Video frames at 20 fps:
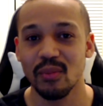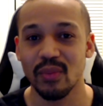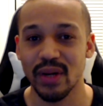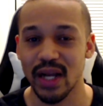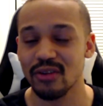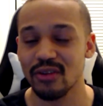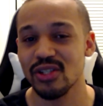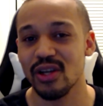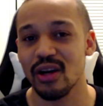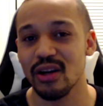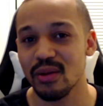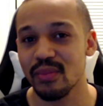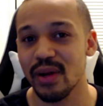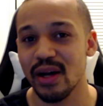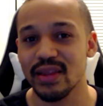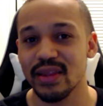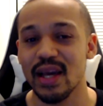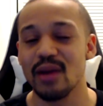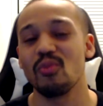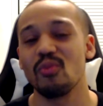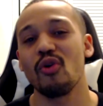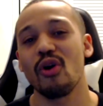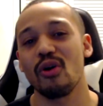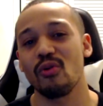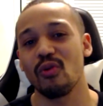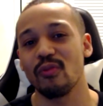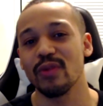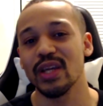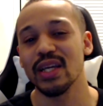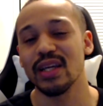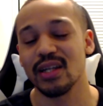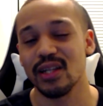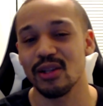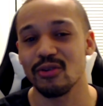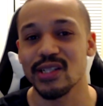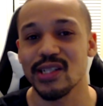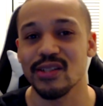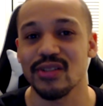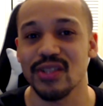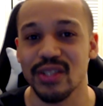but I'll talk about that more when we get
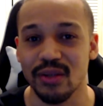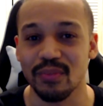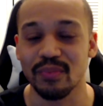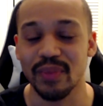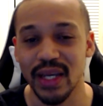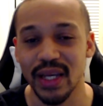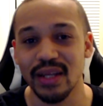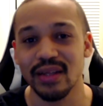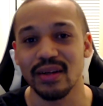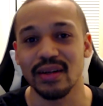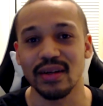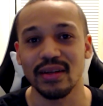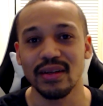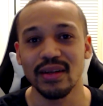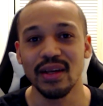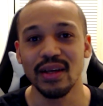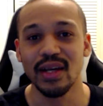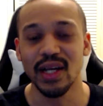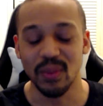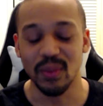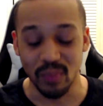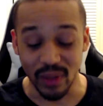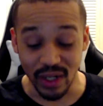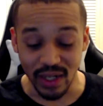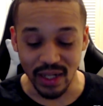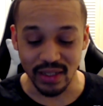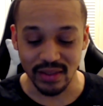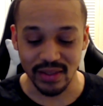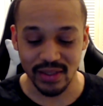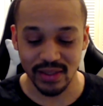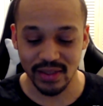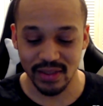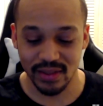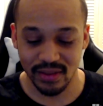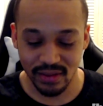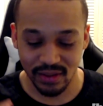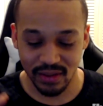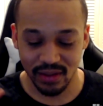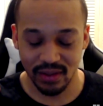closer to the beta but